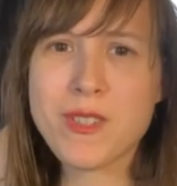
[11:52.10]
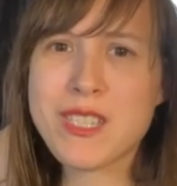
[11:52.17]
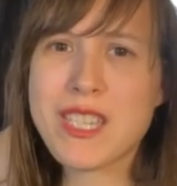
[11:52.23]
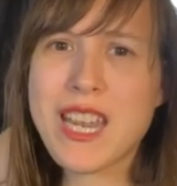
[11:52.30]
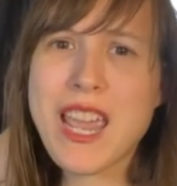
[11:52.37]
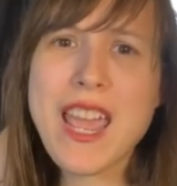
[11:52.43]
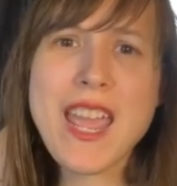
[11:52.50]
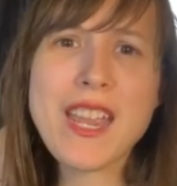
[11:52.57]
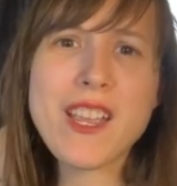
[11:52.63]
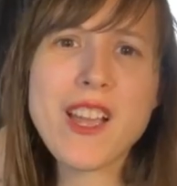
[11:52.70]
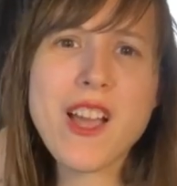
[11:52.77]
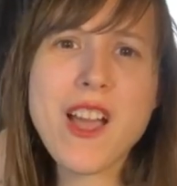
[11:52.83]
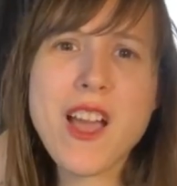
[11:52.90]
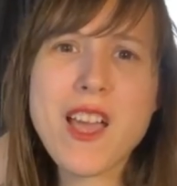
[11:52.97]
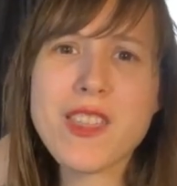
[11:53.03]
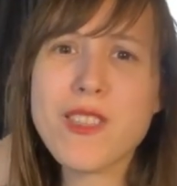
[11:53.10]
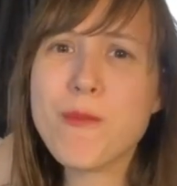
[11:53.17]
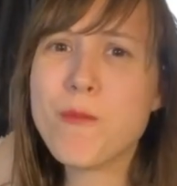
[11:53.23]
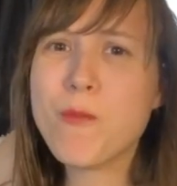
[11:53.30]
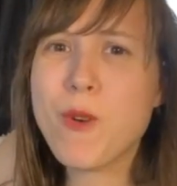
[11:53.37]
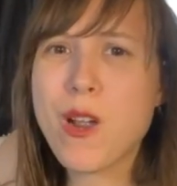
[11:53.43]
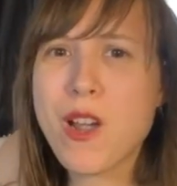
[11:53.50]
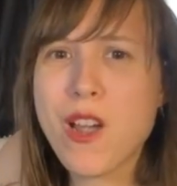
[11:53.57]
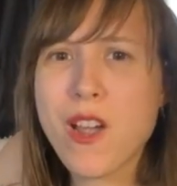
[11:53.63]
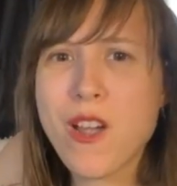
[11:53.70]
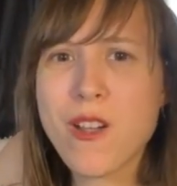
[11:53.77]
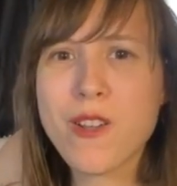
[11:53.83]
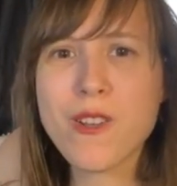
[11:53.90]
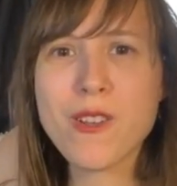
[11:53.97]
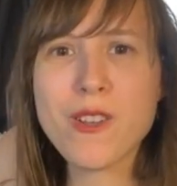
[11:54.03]
we'll take on the
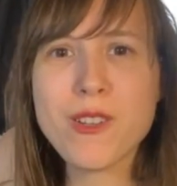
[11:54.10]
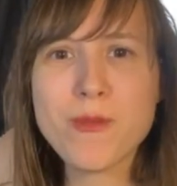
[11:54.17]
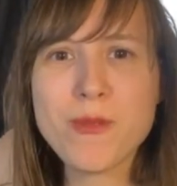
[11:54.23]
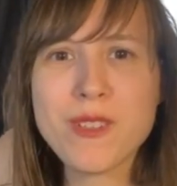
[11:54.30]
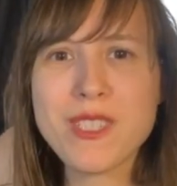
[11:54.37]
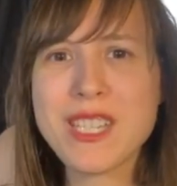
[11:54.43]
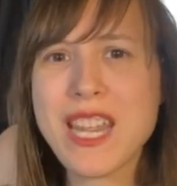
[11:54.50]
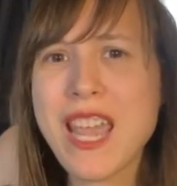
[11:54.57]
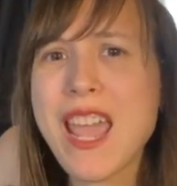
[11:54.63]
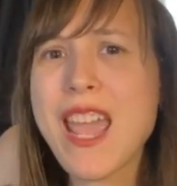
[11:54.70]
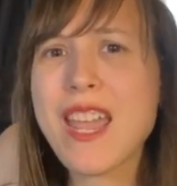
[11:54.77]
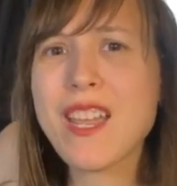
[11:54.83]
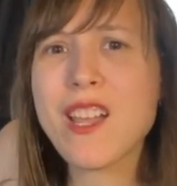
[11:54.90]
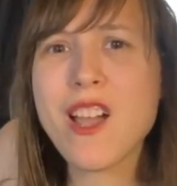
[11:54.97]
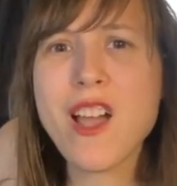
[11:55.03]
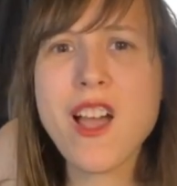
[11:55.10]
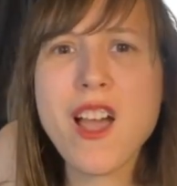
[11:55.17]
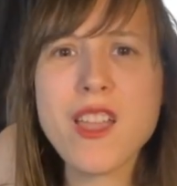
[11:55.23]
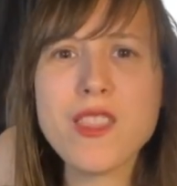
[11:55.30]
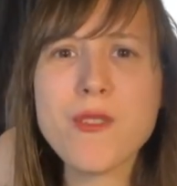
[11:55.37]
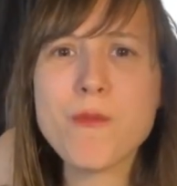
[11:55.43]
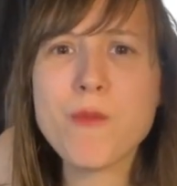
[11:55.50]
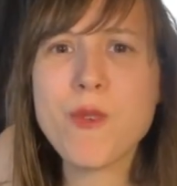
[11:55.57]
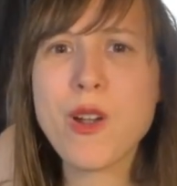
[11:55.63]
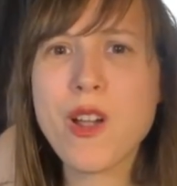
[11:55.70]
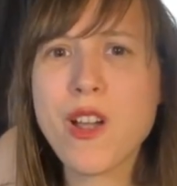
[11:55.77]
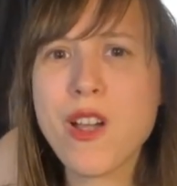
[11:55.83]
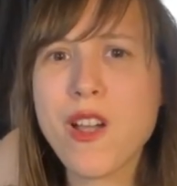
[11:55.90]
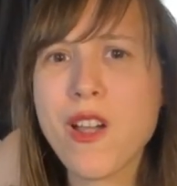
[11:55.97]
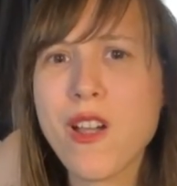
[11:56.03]
world, we'll take on the
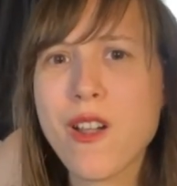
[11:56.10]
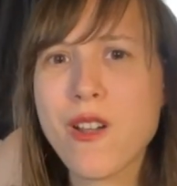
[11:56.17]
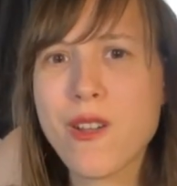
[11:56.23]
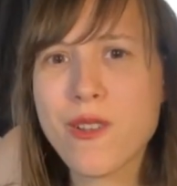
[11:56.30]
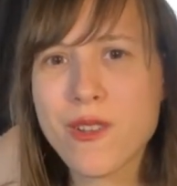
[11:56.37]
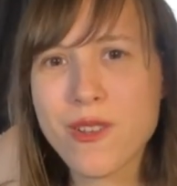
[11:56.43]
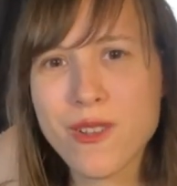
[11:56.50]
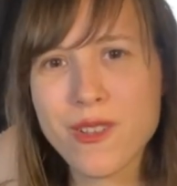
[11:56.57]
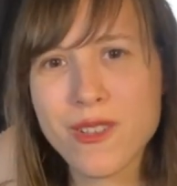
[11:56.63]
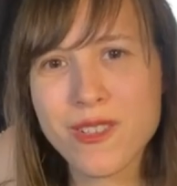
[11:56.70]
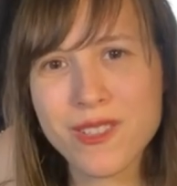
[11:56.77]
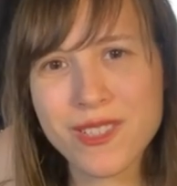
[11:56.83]
world.